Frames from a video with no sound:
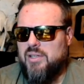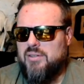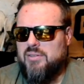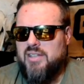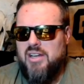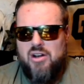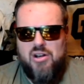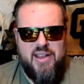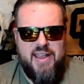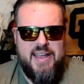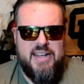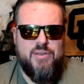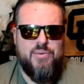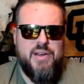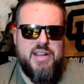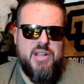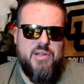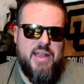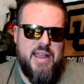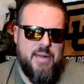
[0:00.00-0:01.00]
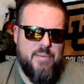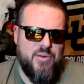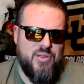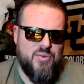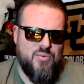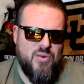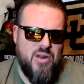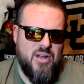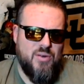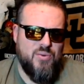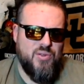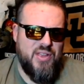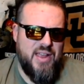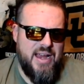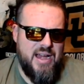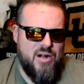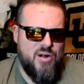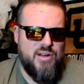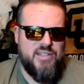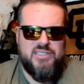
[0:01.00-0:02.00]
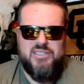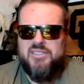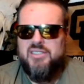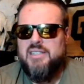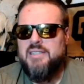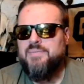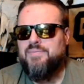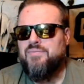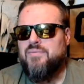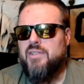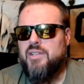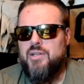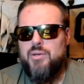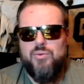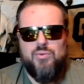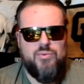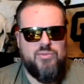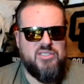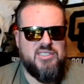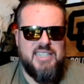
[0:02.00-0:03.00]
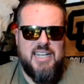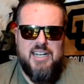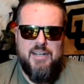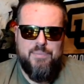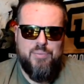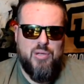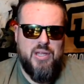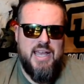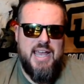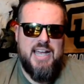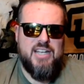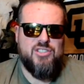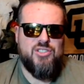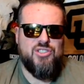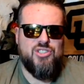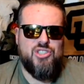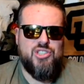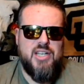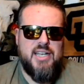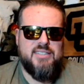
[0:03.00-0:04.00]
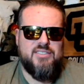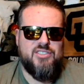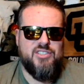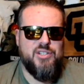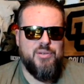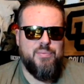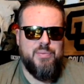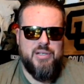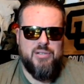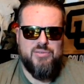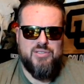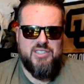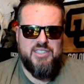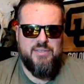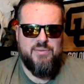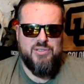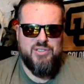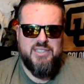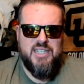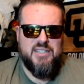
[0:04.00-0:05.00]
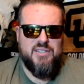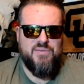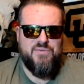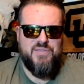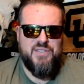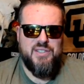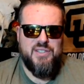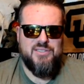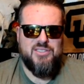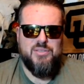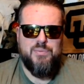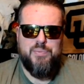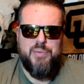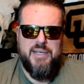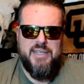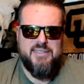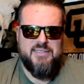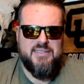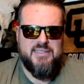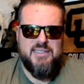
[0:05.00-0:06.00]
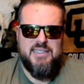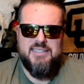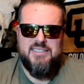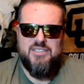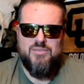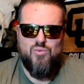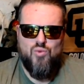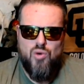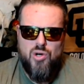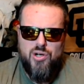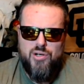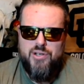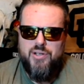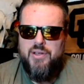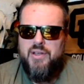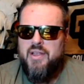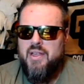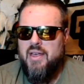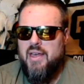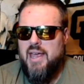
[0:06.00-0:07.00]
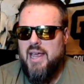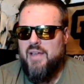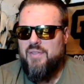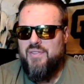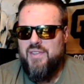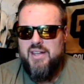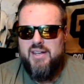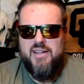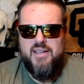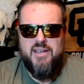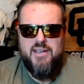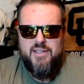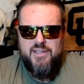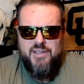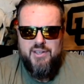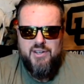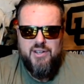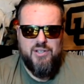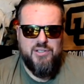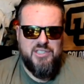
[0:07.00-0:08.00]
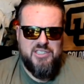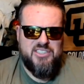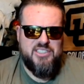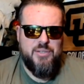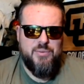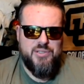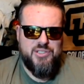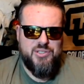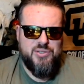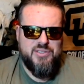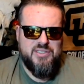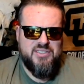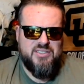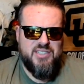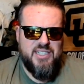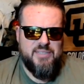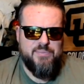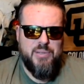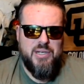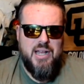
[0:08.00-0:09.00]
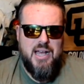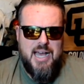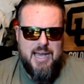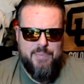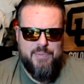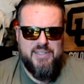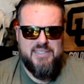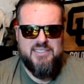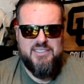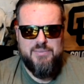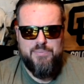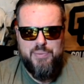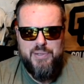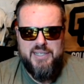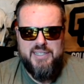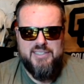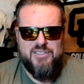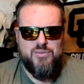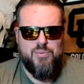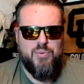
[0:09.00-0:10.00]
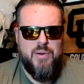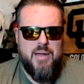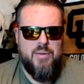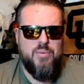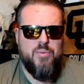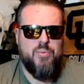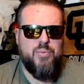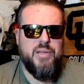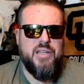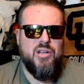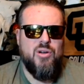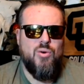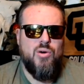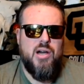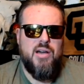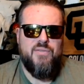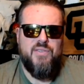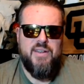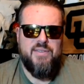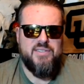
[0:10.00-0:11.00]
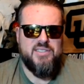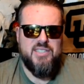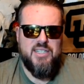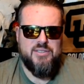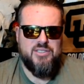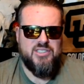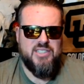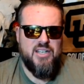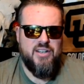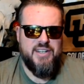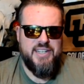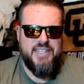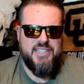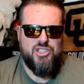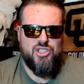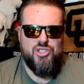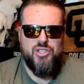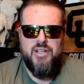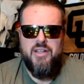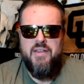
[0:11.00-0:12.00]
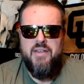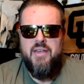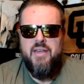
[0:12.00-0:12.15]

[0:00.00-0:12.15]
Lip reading: Derrick Henry. You hammer the rock with Harris. You set up play action shots to your big receivers down the field so Pickens can get some work. And then, you see what you can see. But Hopkins and Pickens will probably go off, have a touchdown each.